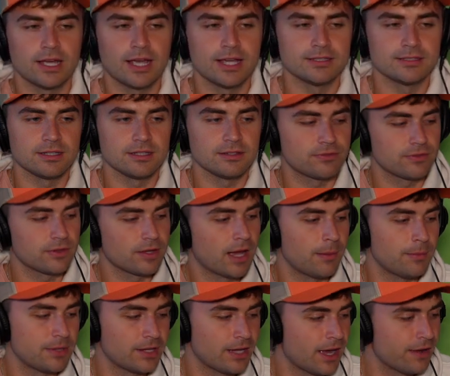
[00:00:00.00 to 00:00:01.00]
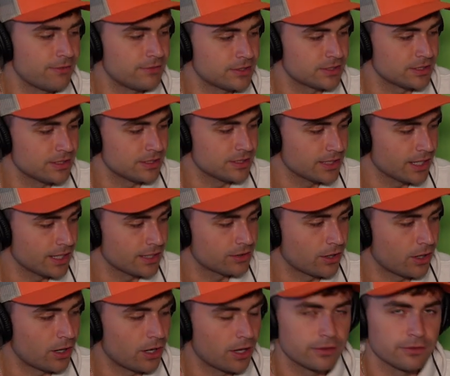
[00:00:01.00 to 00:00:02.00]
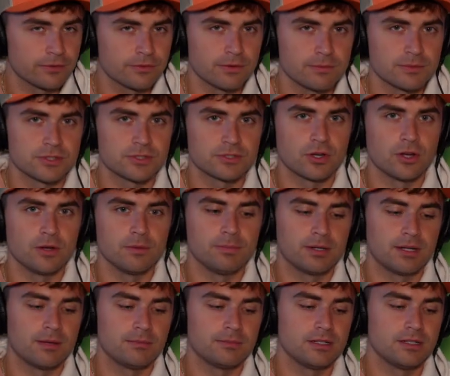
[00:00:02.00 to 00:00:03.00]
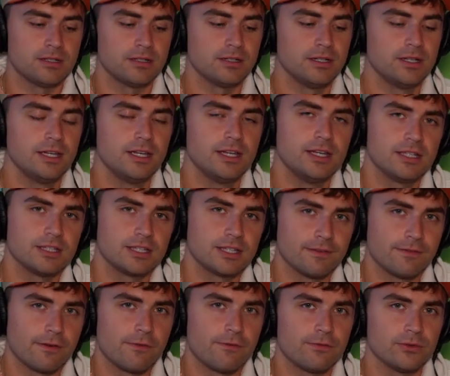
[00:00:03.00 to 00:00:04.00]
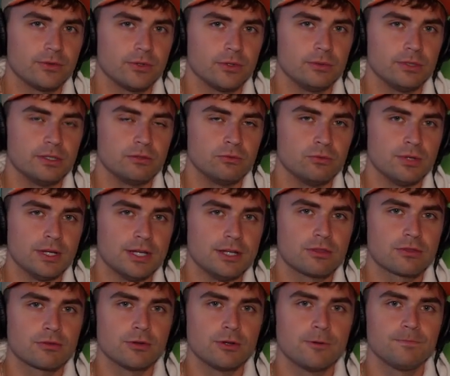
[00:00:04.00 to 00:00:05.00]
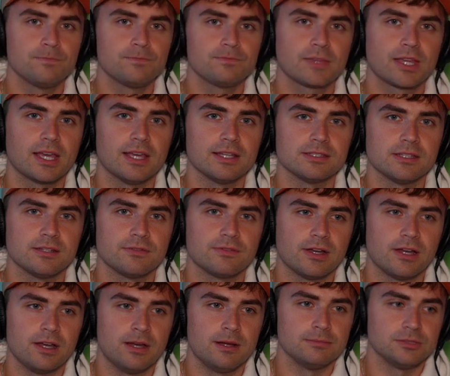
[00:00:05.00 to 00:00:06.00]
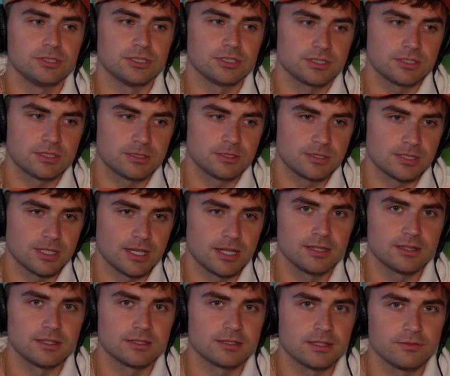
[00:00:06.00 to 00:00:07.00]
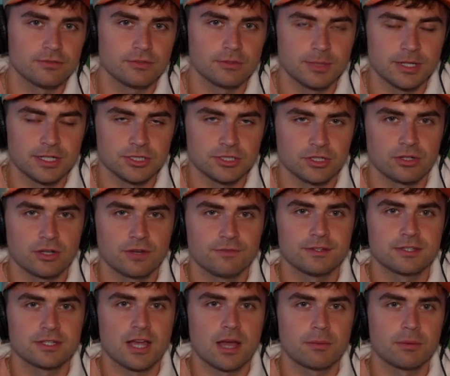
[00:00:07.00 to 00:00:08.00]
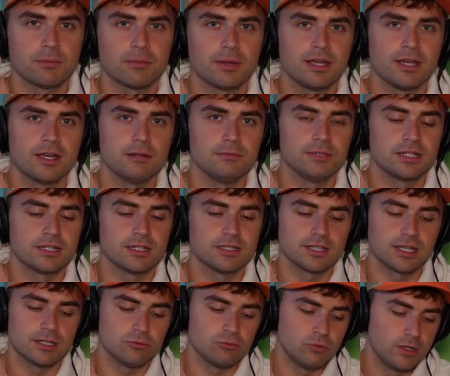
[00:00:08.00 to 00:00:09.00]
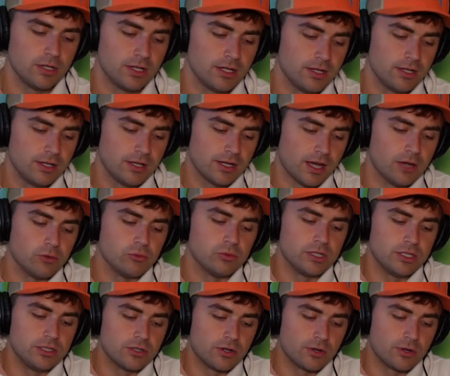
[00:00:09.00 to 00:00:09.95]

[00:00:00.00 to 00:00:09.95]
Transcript: as if I'm going to obviously state the author from the start, but I'm going to give a fluid read through as if I'm just saying this information off the top of my head because I, I really